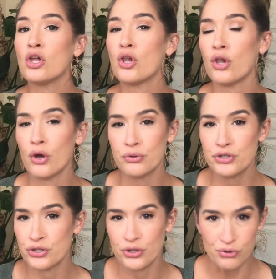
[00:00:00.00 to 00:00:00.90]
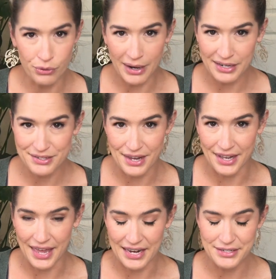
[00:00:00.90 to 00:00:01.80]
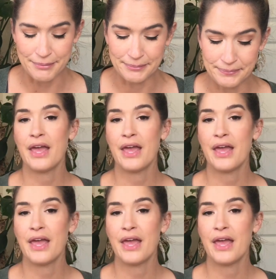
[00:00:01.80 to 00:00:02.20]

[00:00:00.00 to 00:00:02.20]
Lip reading: close to direct sunlight.